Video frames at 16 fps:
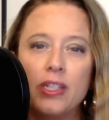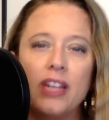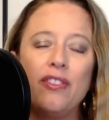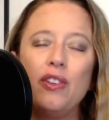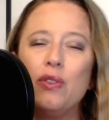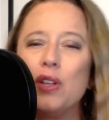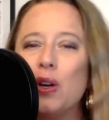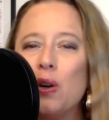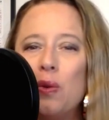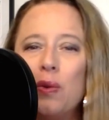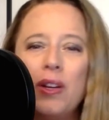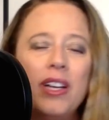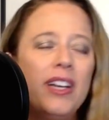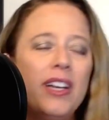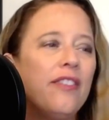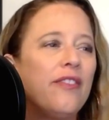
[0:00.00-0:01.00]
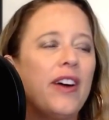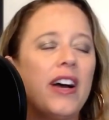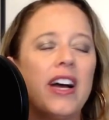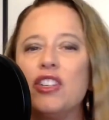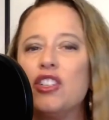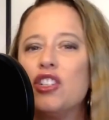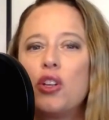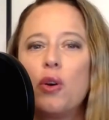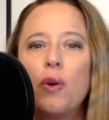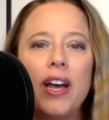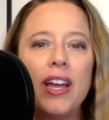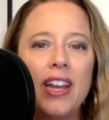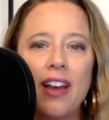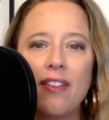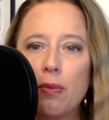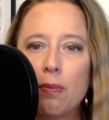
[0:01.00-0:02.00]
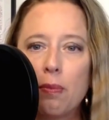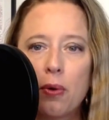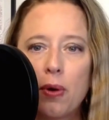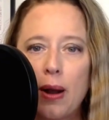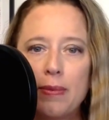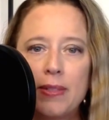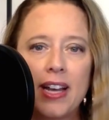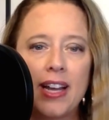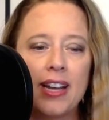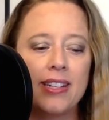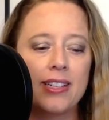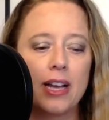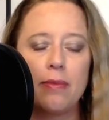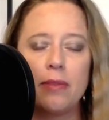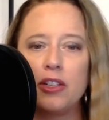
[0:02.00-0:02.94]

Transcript: If you don't, fine. Just go ahead and have it prepped ahead of time.